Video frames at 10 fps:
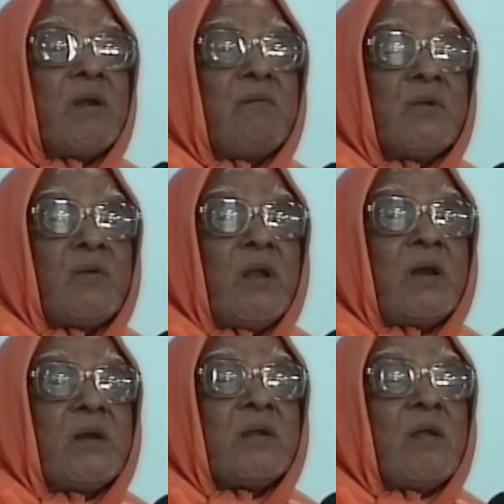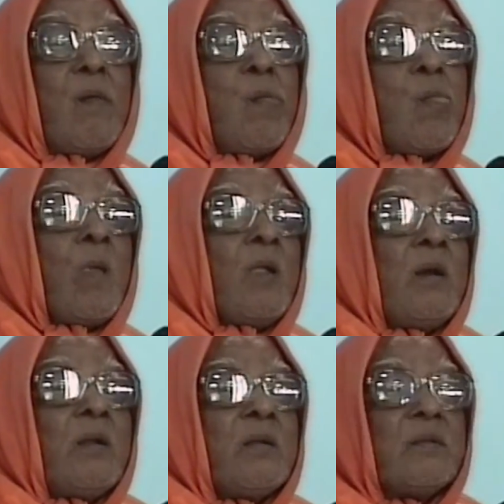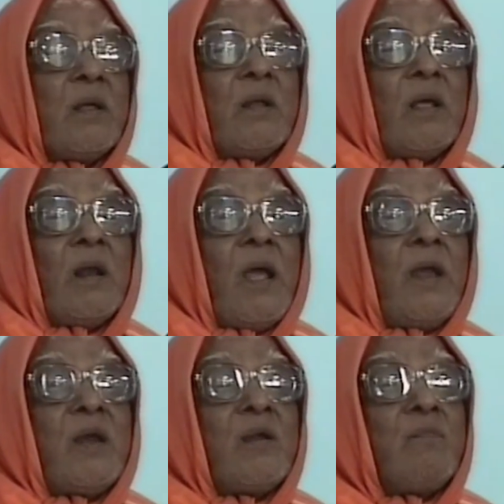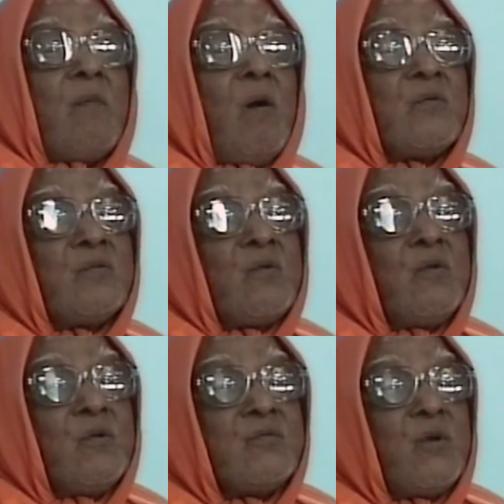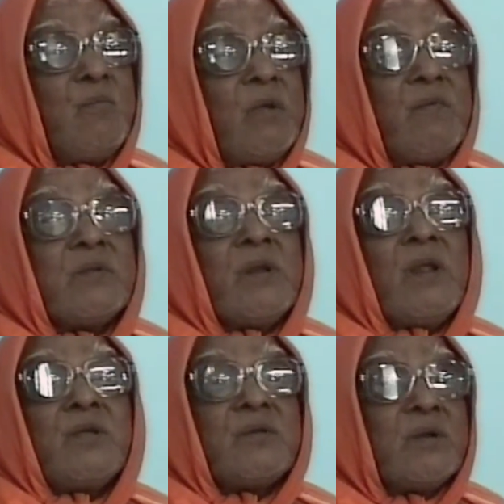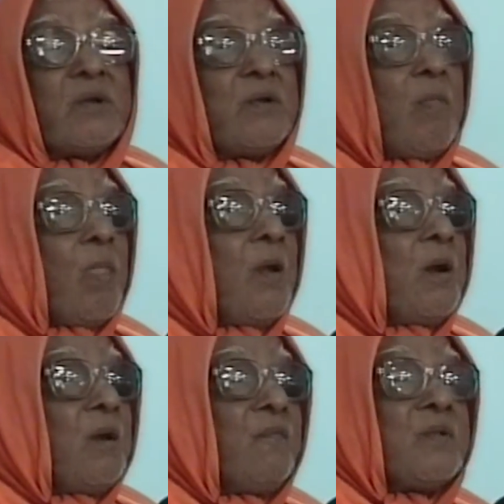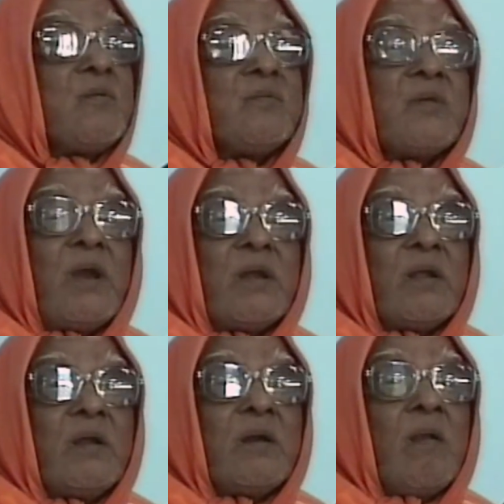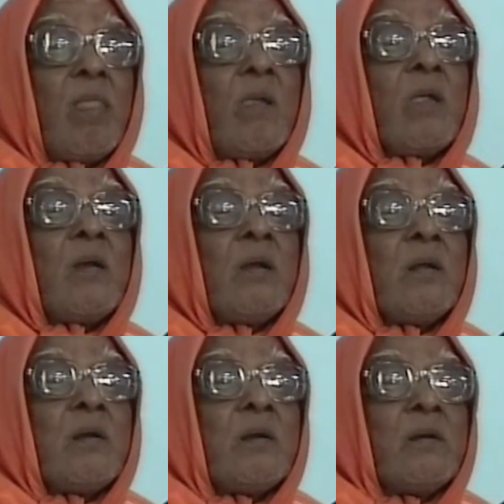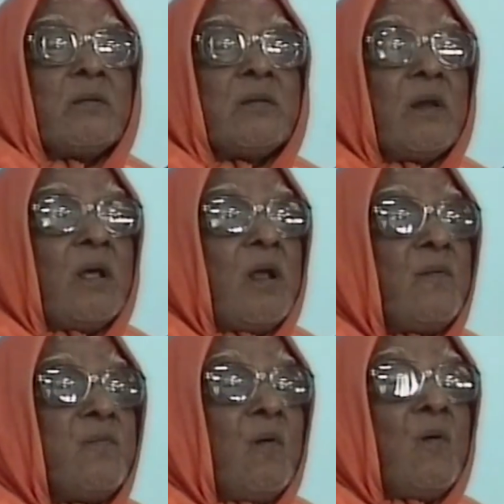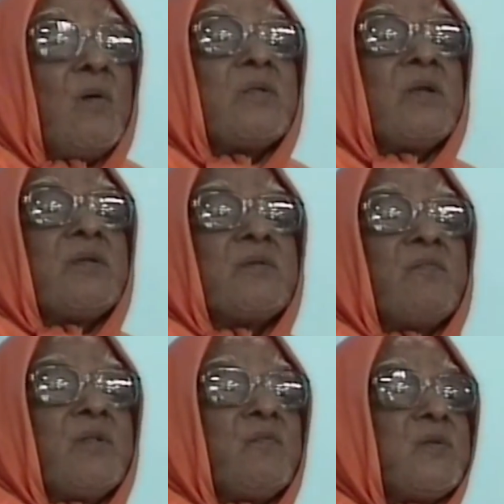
individuality. Then aligned also you should be with nature, with society. There are four things with